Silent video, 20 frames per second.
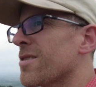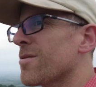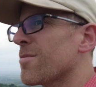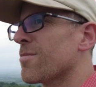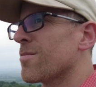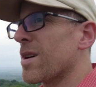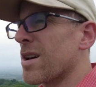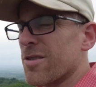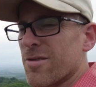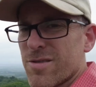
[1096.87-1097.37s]

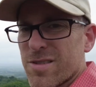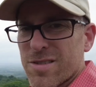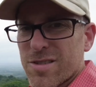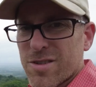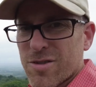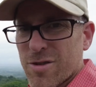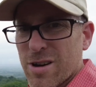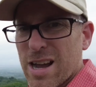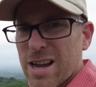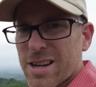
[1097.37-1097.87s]
Better than the
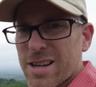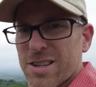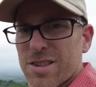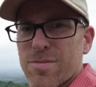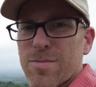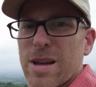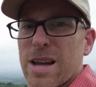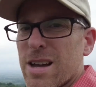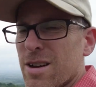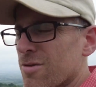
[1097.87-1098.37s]
Krakus
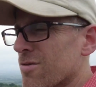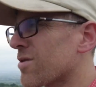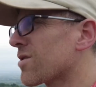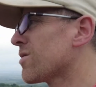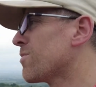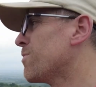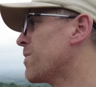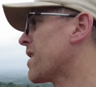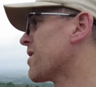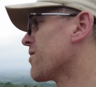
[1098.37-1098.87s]
Mound,
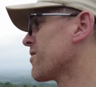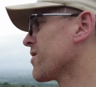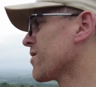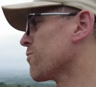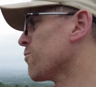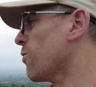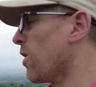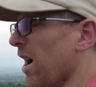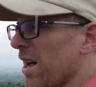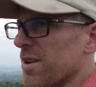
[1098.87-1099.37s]
better
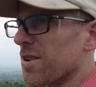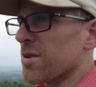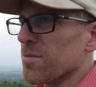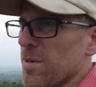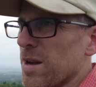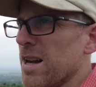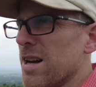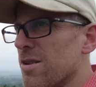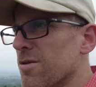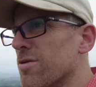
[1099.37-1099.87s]
than Wanda
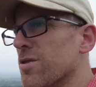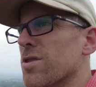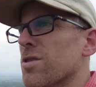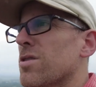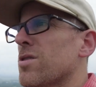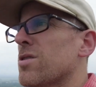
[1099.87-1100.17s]
Mound,